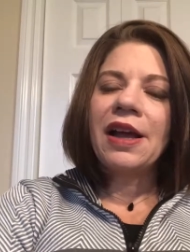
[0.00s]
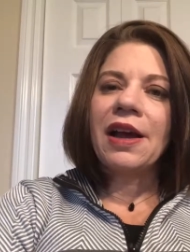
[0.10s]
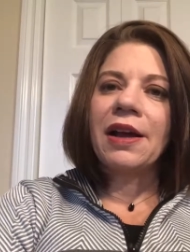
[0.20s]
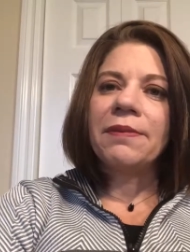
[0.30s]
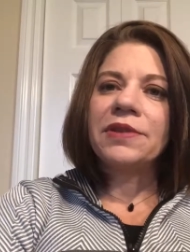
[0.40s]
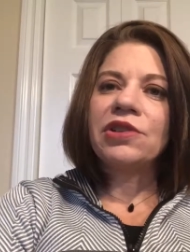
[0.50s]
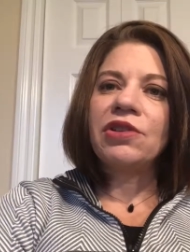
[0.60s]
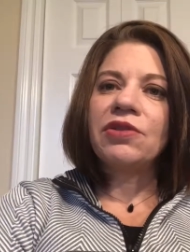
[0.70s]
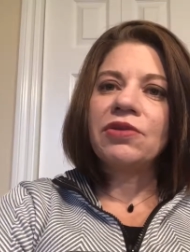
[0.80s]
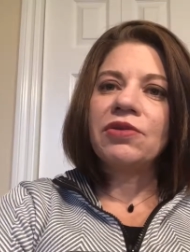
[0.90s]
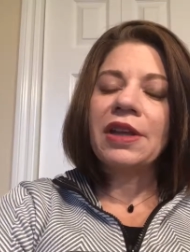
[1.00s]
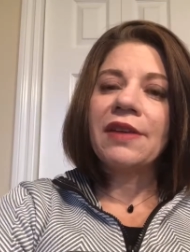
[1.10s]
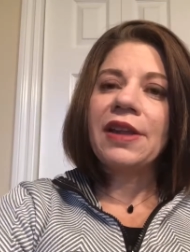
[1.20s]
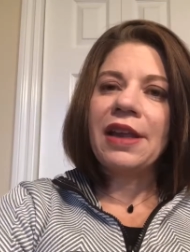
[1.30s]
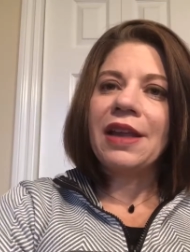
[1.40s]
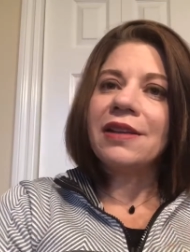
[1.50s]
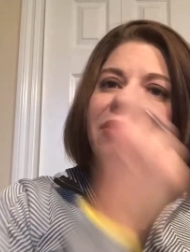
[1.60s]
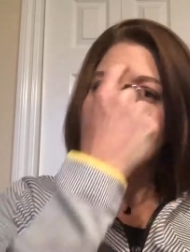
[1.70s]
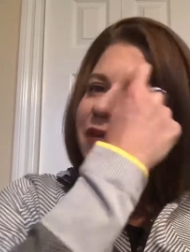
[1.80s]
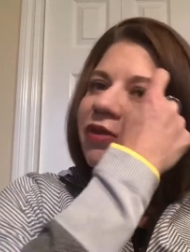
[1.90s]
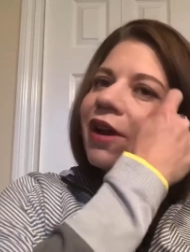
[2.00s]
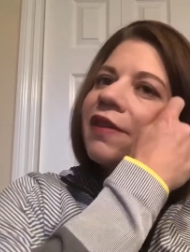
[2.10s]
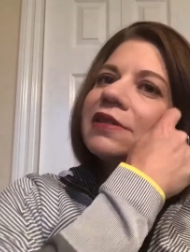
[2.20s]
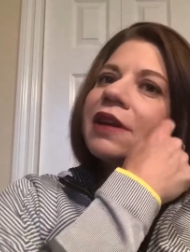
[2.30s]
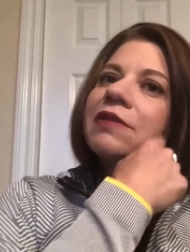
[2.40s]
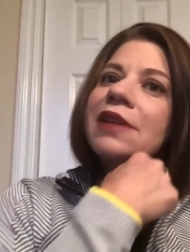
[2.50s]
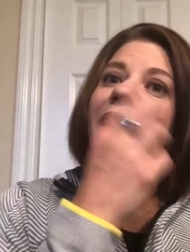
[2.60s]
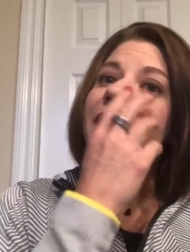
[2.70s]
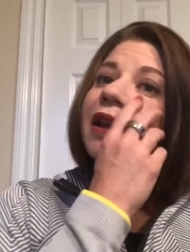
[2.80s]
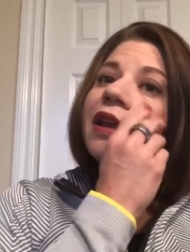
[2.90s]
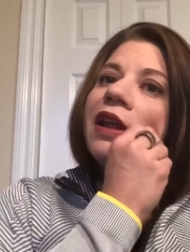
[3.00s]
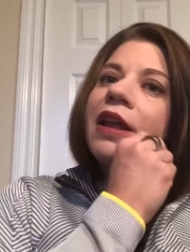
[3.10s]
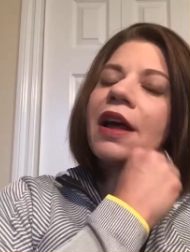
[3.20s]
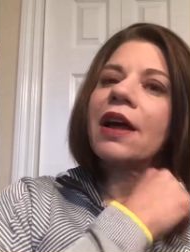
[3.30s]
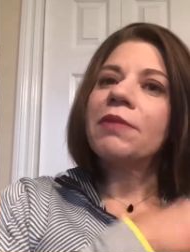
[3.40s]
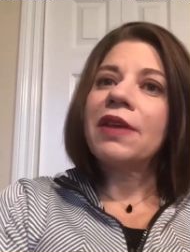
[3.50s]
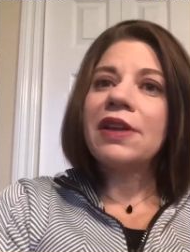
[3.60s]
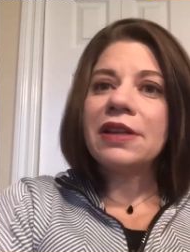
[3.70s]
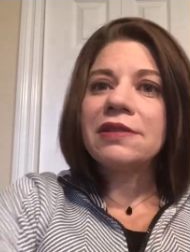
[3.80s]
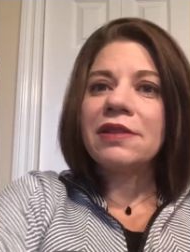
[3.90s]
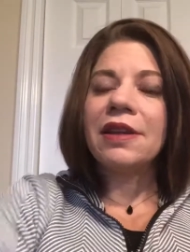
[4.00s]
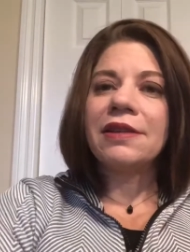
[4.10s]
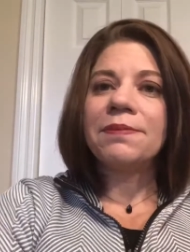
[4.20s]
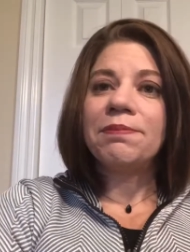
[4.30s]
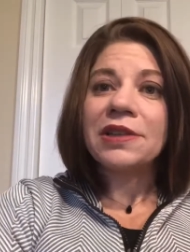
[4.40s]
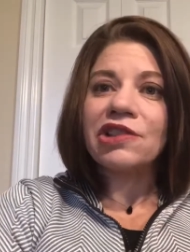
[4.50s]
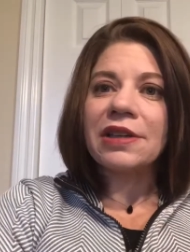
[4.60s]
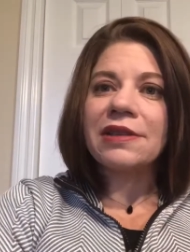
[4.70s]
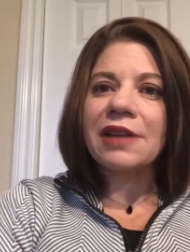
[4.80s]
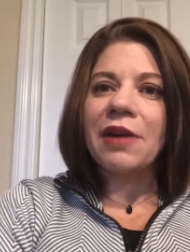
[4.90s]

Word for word: um, to giving in to these cravings that I was having, um, giving to these binges.